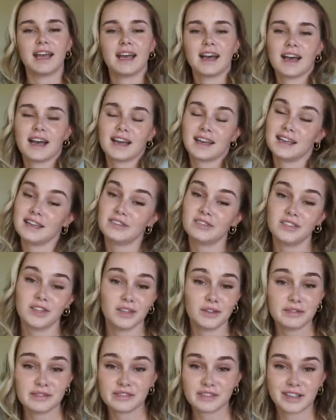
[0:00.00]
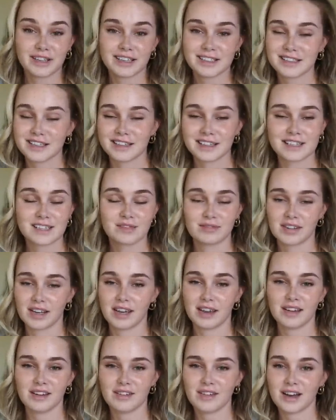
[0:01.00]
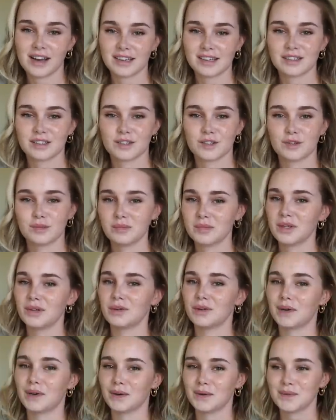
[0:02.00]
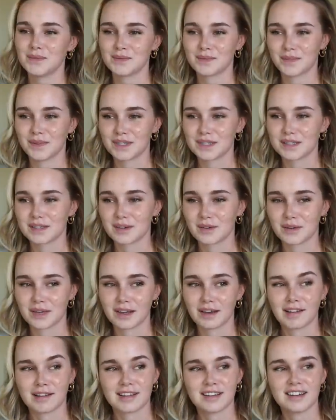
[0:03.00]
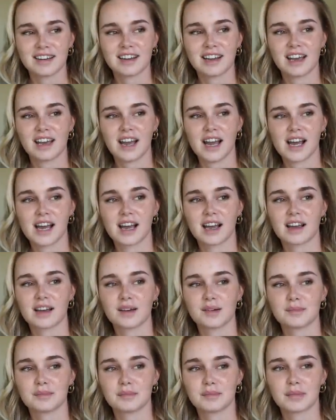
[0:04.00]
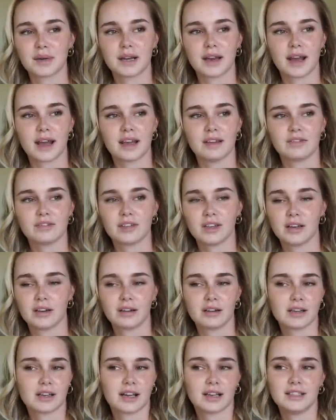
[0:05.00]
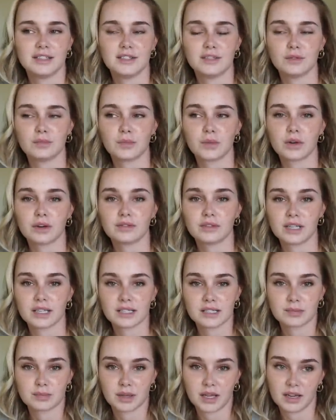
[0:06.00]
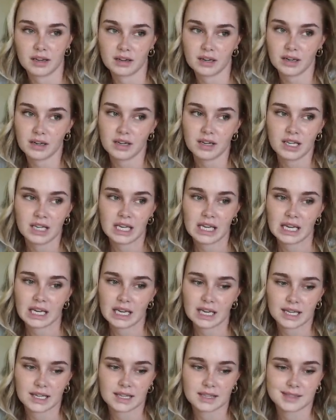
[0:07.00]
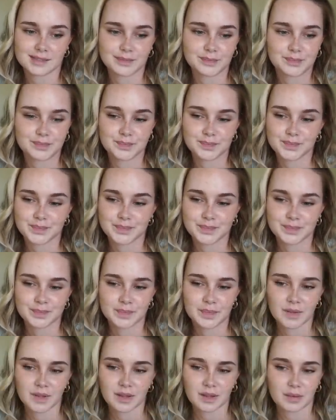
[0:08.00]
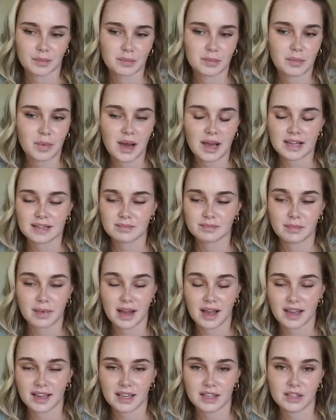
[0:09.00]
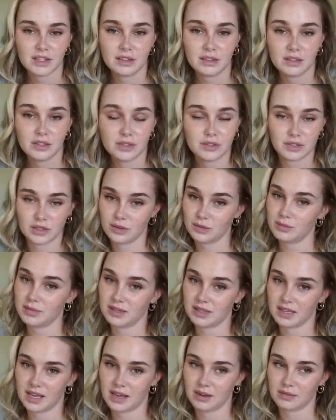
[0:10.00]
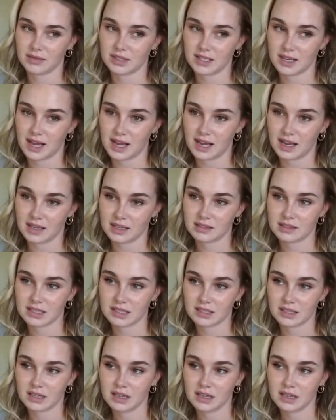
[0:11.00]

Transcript: If you've clicked on this video, I assume you know what's going on, but I figured I'd do more of an explainer. But my YouTube account was hacked.